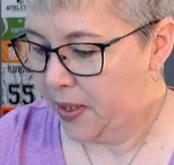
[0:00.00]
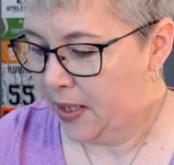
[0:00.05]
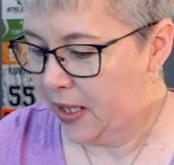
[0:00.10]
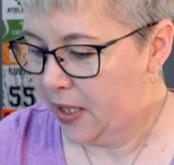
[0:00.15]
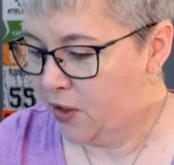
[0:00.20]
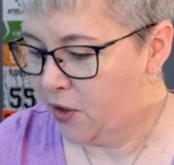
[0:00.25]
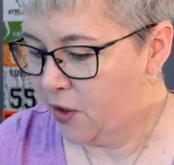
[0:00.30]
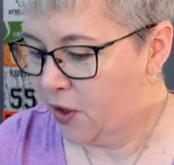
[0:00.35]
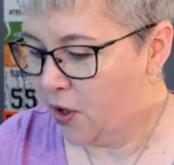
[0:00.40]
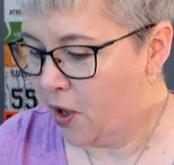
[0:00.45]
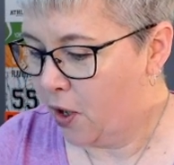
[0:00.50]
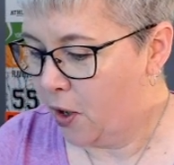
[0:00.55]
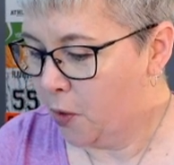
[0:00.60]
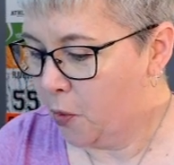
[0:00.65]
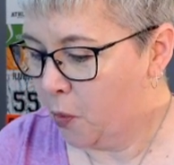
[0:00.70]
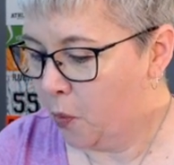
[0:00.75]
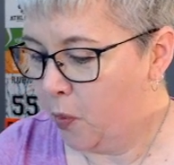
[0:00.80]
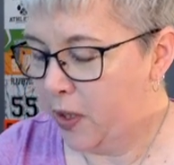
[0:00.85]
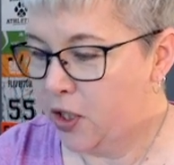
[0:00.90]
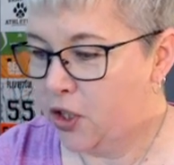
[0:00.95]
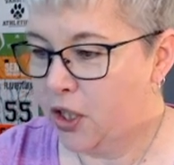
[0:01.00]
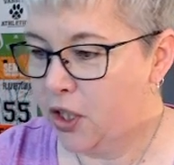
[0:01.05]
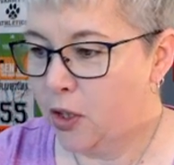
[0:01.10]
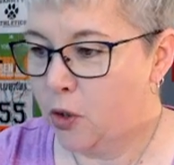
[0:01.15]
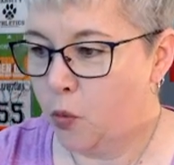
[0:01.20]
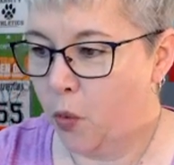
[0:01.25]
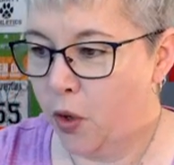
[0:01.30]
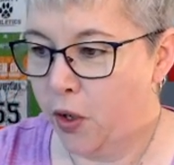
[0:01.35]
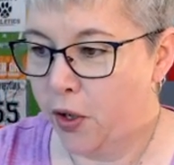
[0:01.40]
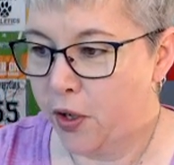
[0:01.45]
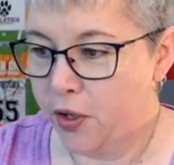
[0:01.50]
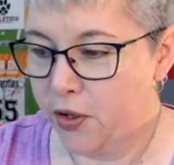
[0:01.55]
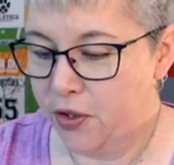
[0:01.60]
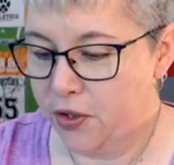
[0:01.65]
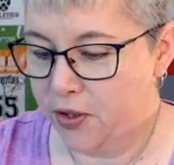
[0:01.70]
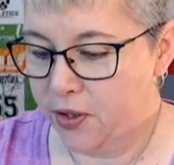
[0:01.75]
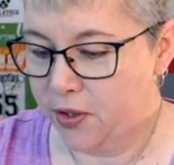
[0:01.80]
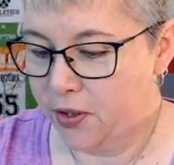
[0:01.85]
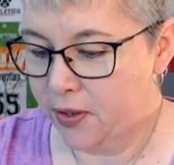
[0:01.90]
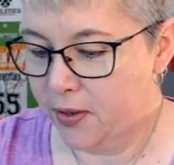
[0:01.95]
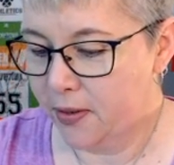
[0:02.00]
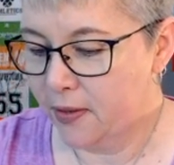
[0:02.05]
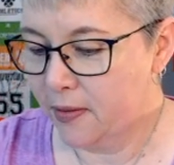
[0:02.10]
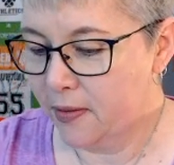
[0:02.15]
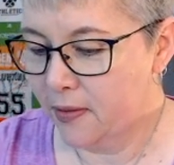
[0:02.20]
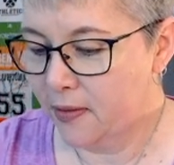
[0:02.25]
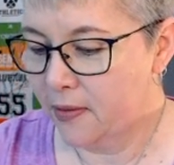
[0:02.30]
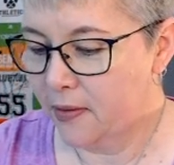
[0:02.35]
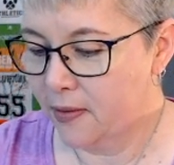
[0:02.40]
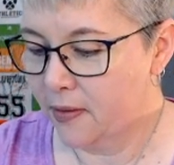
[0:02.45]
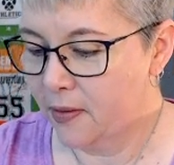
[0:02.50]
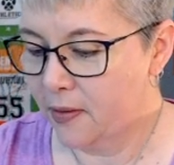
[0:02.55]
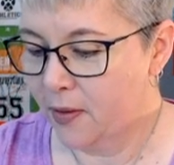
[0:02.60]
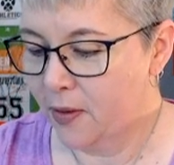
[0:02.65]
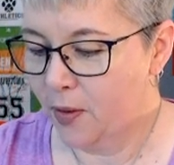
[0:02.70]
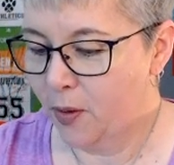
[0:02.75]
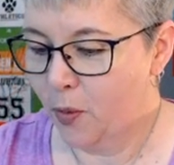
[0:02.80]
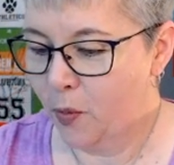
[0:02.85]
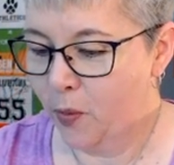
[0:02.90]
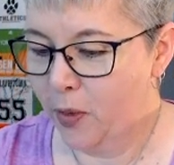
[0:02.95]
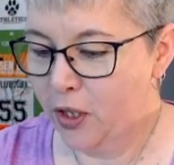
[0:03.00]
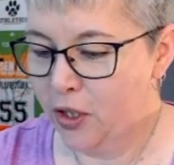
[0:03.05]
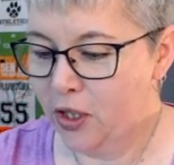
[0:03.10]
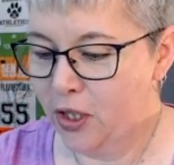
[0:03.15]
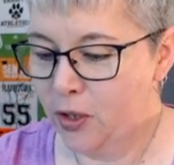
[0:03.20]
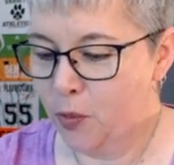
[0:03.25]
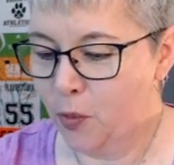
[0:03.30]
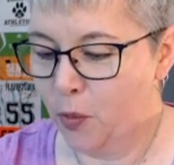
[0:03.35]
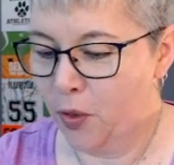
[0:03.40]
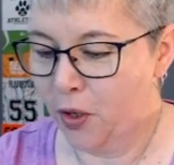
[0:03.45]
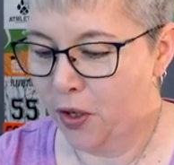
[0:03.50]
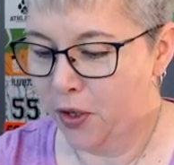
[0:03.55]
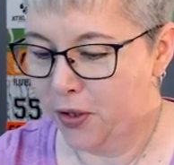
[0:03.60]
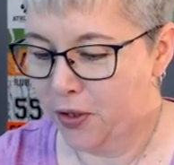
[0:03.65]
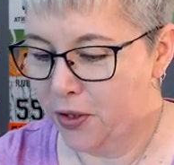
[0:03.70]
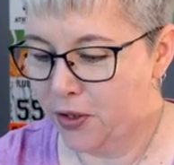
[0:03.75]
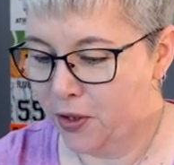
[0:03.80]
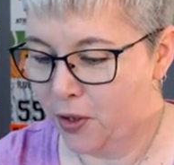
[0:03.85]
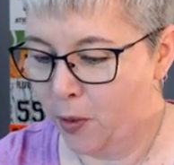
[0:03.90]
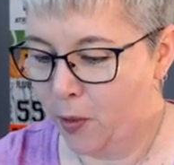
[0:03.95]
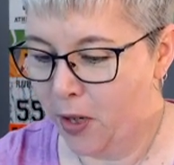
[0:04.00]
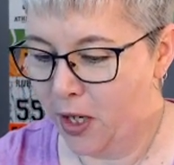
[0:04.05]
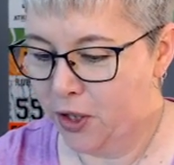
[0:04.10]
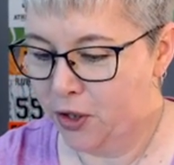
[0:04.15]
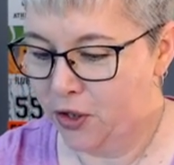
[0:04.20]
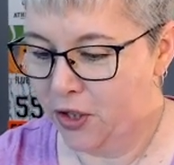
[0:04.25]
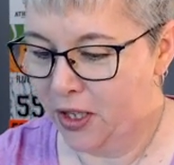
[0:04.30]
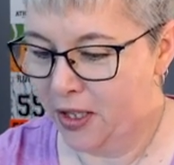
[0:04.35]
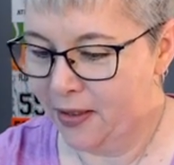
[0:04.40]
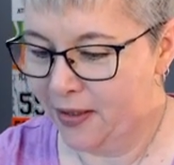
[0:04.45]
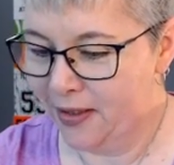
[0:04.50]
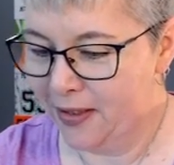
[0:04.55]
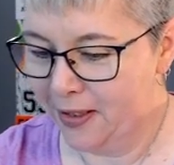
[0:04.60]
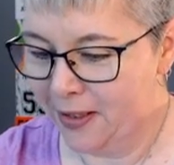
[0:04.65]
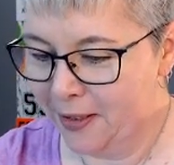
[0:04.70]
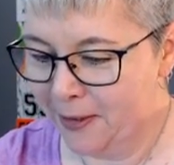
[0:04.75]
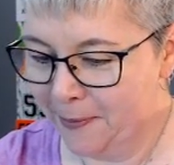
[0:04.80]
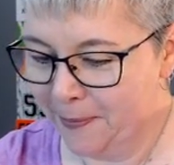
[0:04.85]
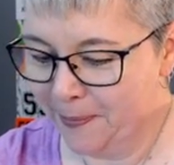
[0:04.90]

these are called which is worse? Which is worse questions.